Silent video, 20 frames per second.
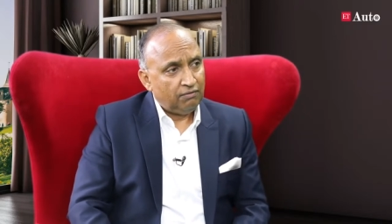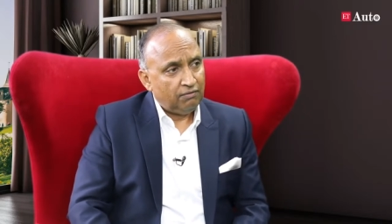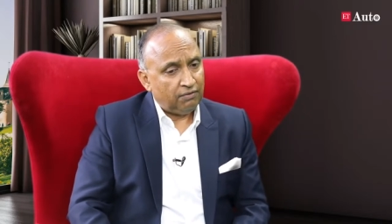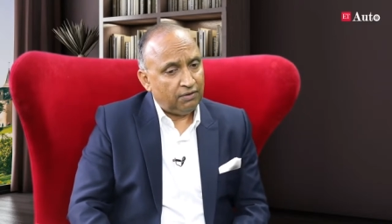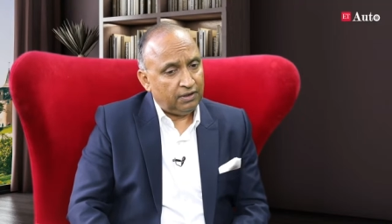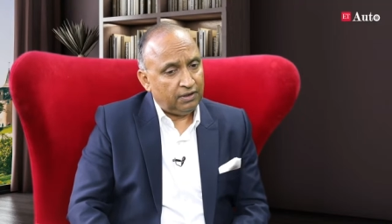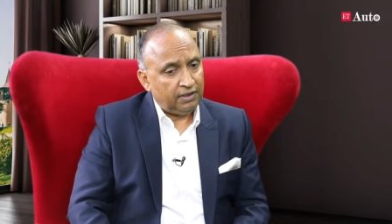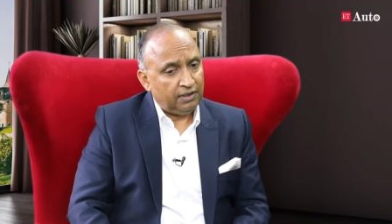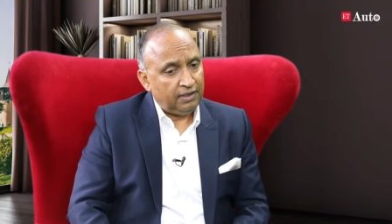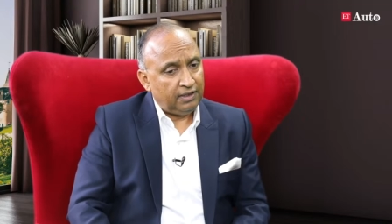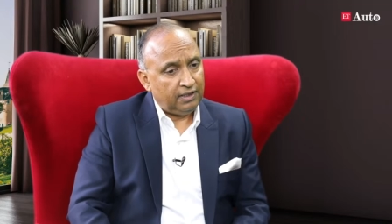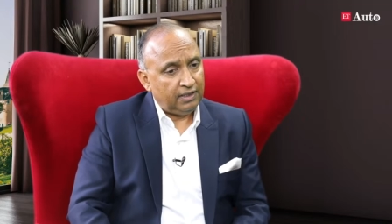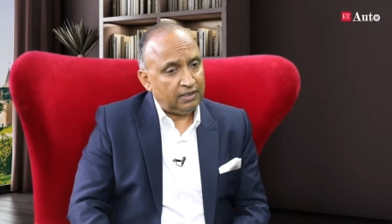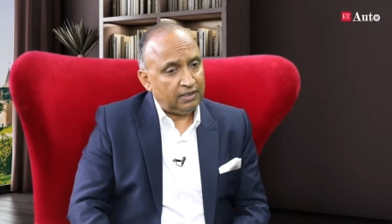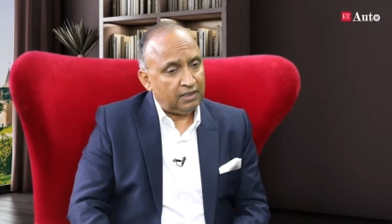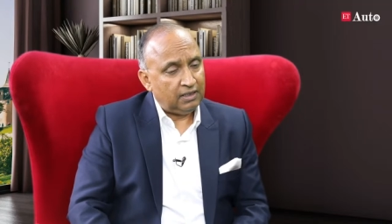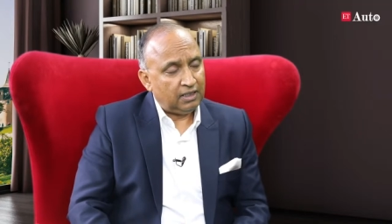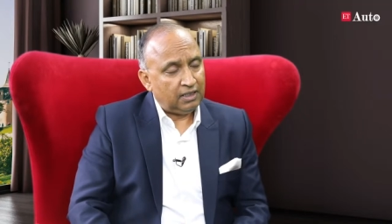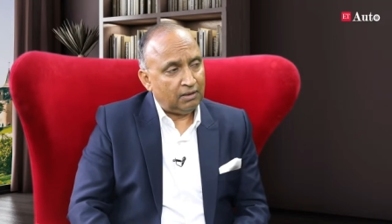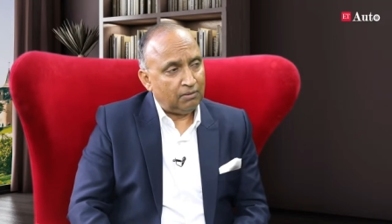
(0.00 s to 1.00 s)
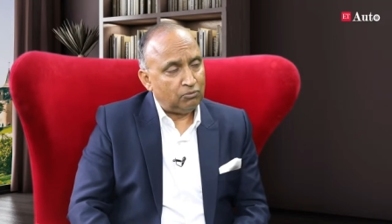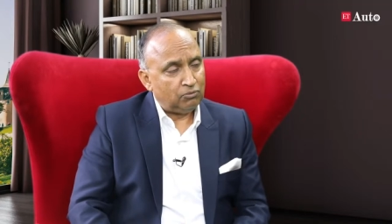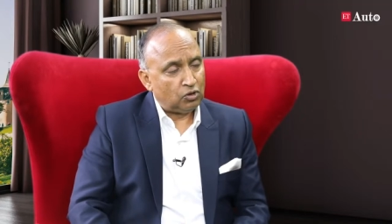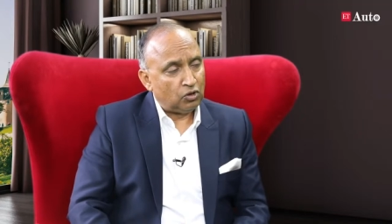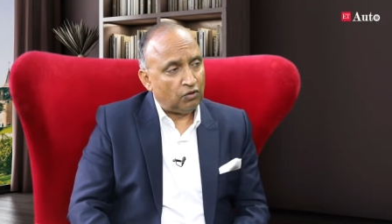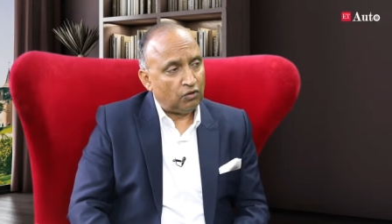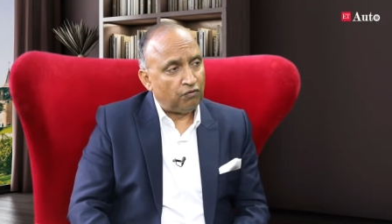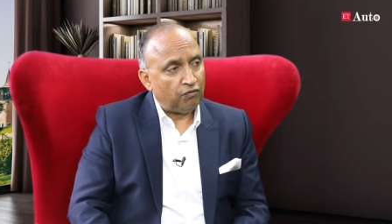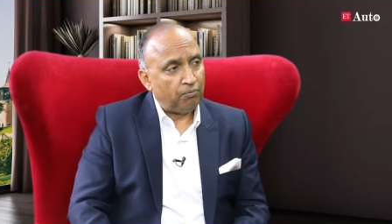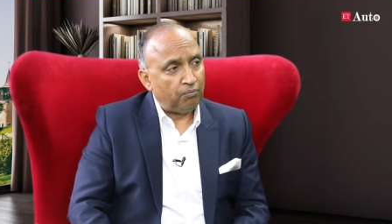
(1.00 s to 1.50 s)
whether it is in terms
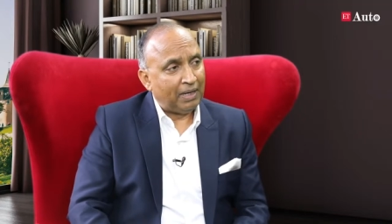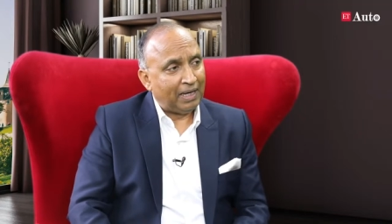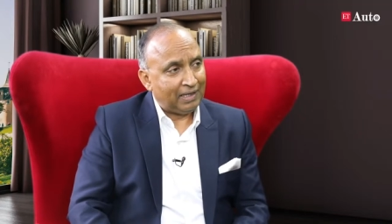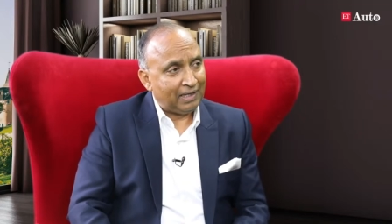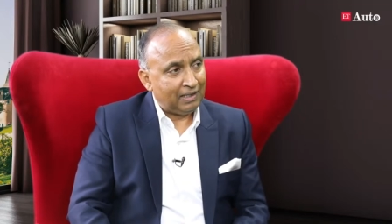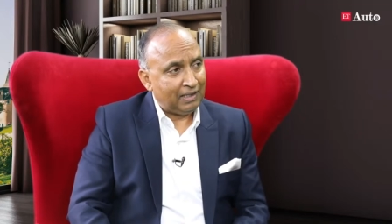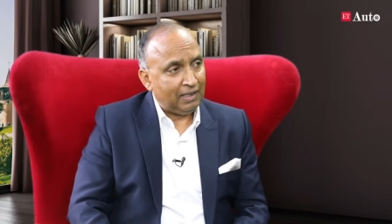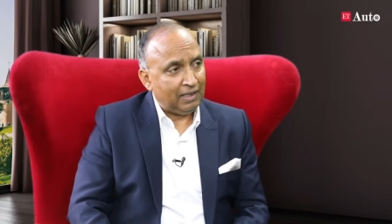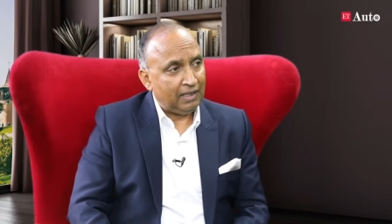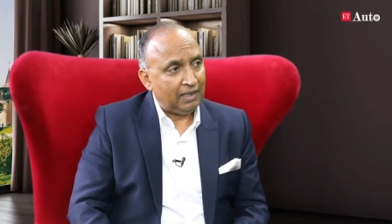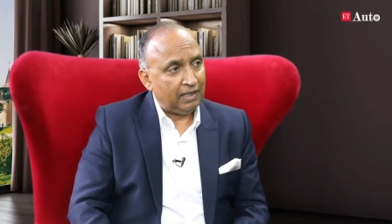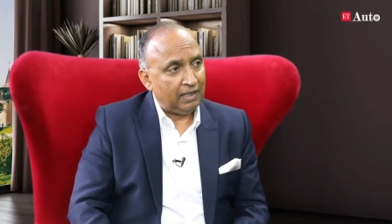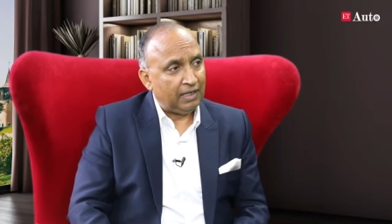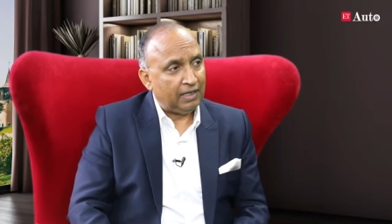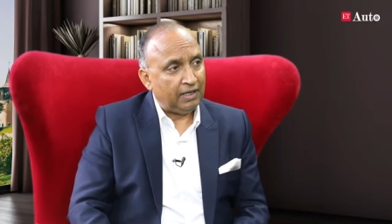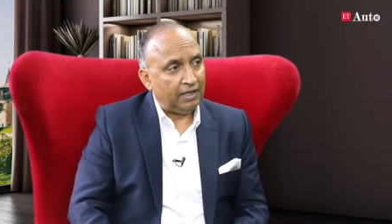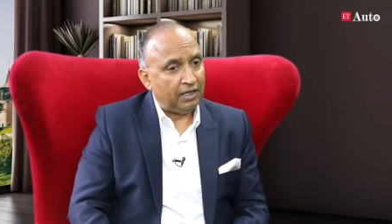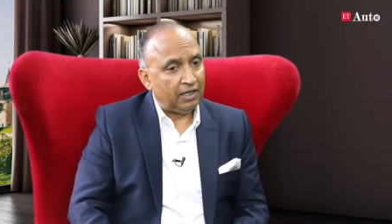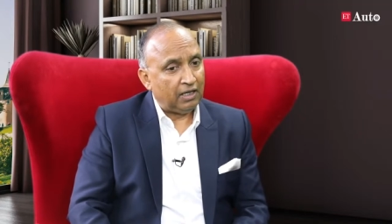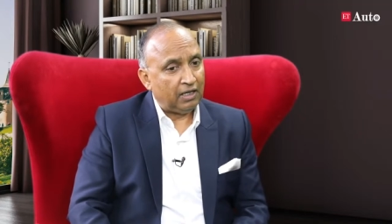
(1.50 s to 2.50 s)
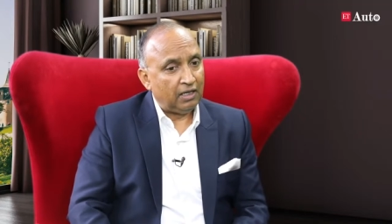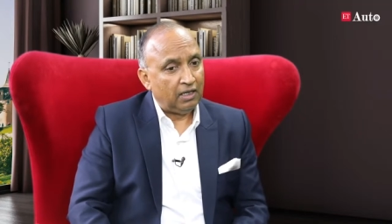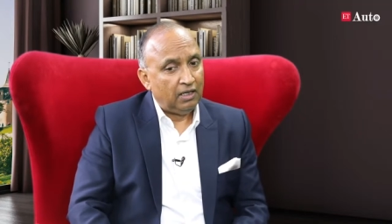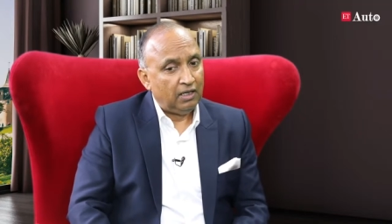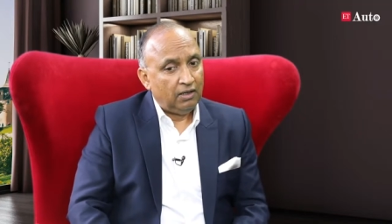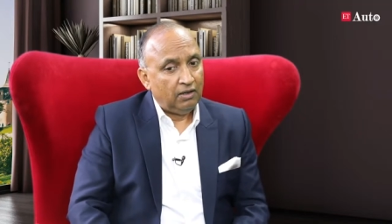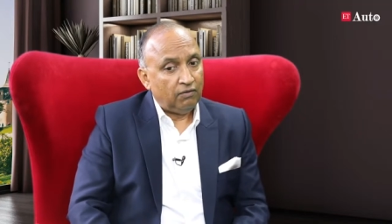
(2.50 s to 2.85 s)
of banking area,